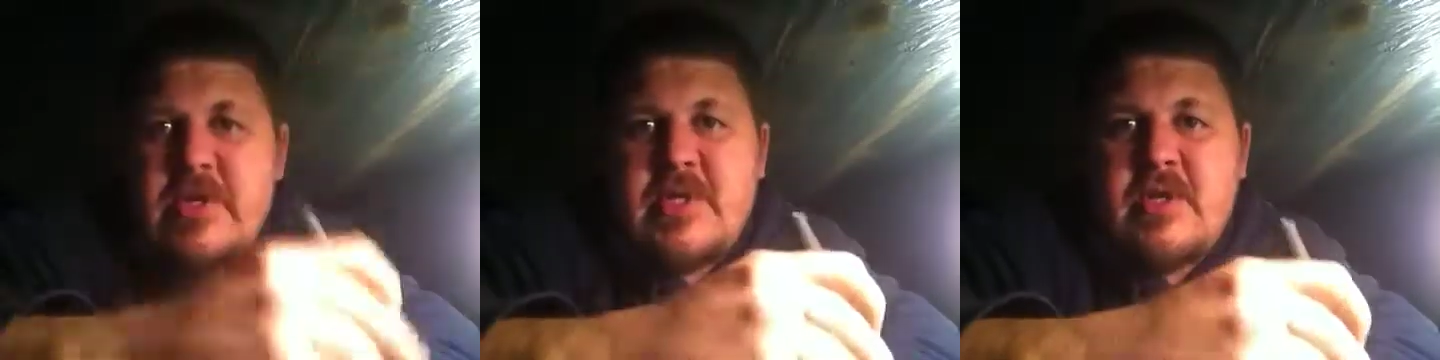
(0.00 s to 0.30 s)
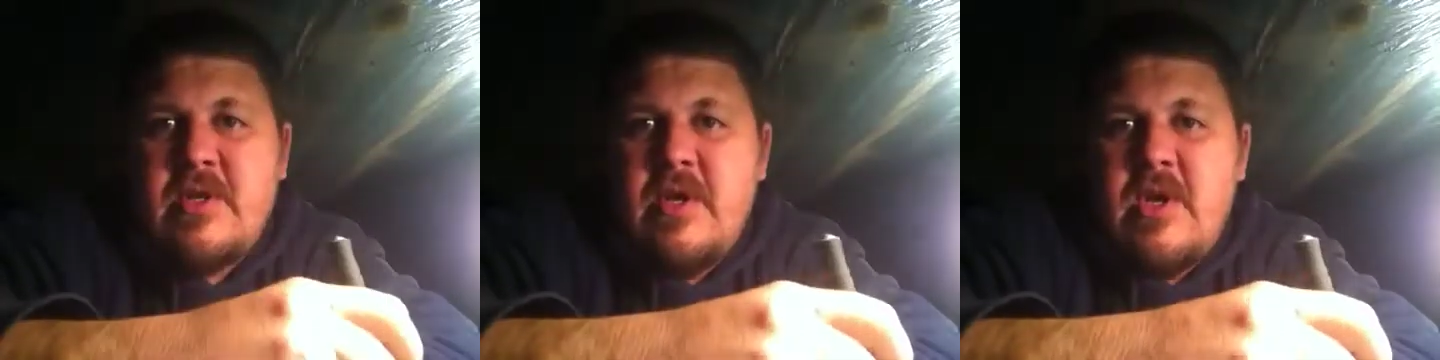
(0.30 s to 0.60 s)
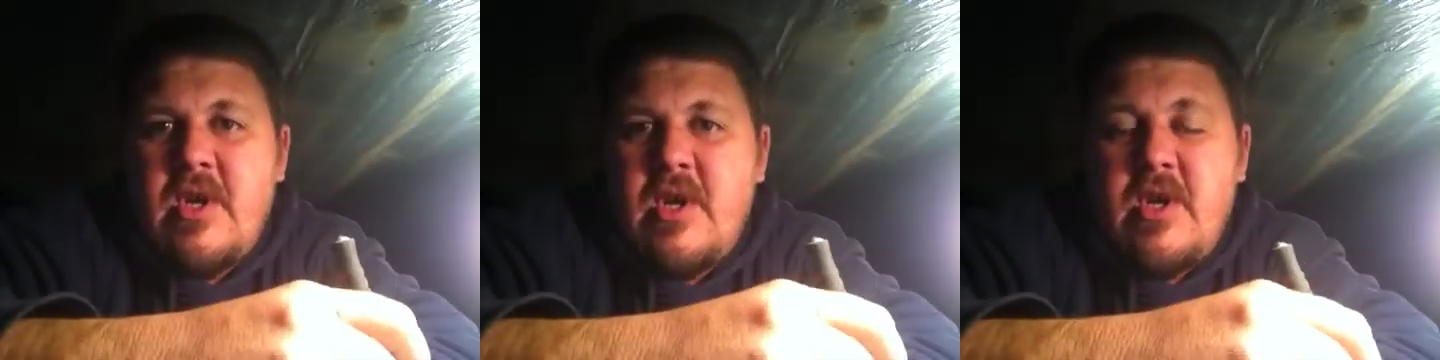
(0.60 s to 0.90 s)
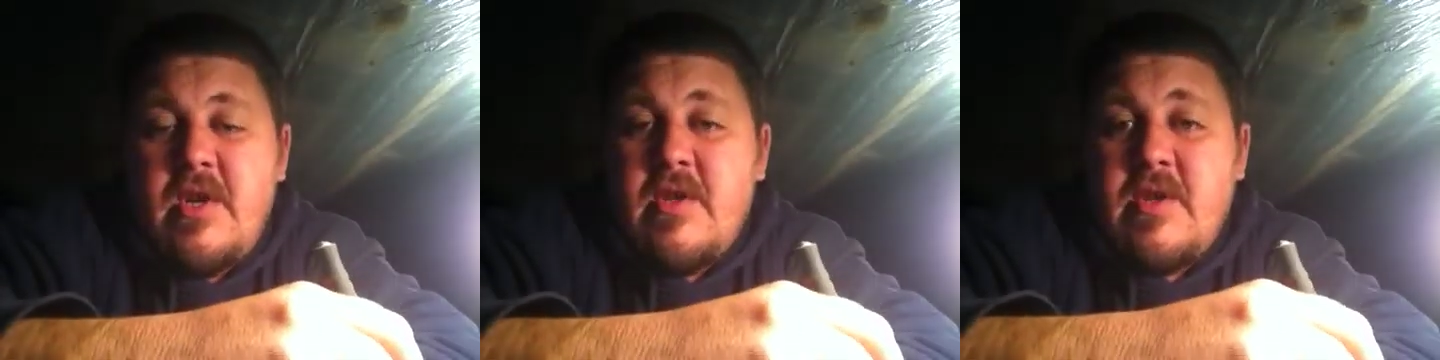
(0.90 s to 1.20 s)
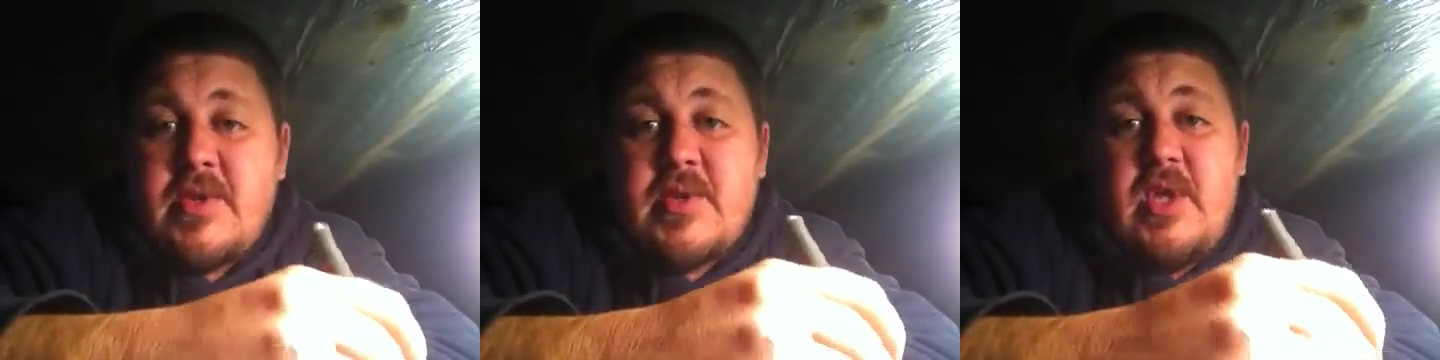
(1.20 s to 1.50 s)
reason,
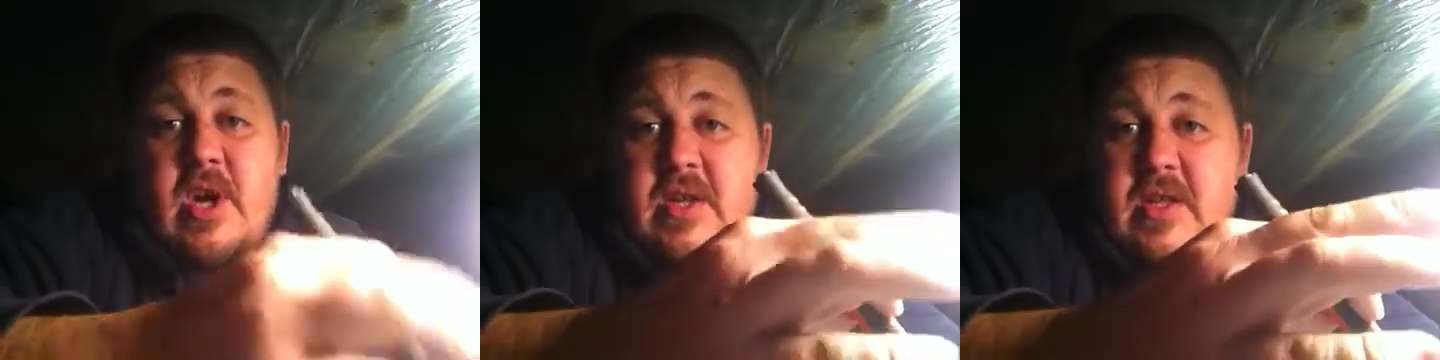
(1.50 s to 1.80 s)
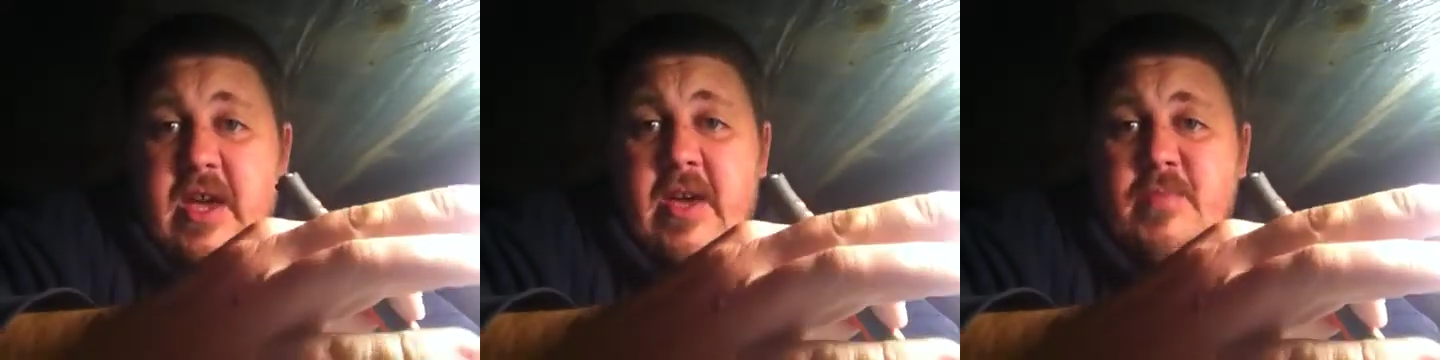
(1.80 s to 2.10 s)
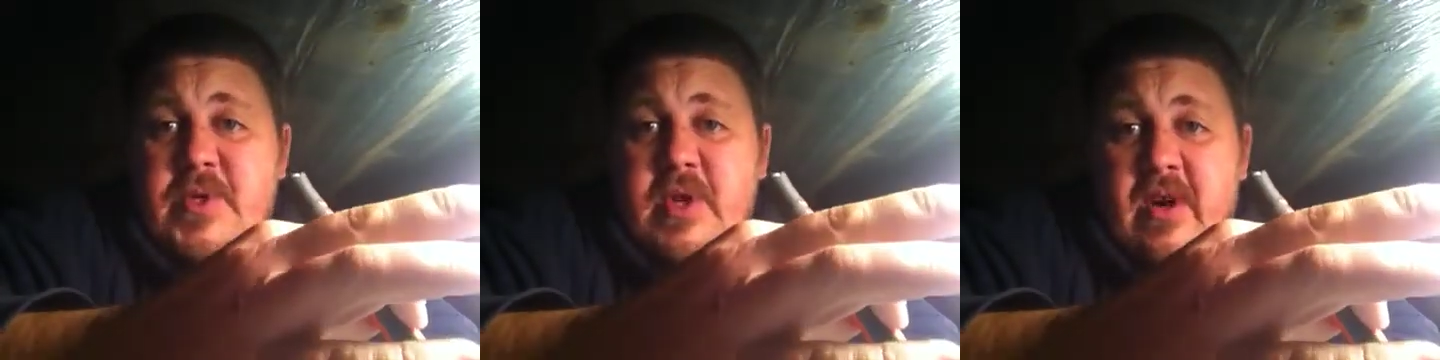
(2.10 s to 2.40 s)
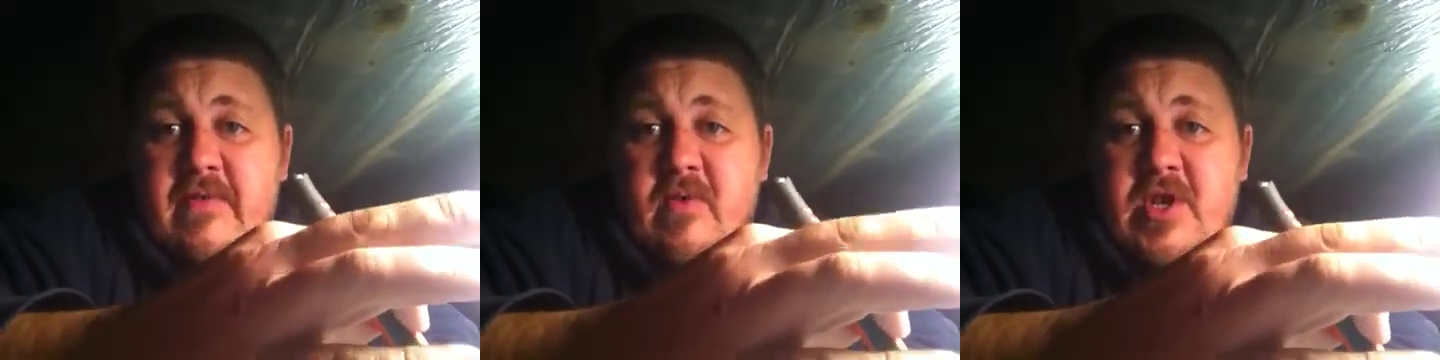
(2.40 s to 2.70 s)
this duct tape stuff,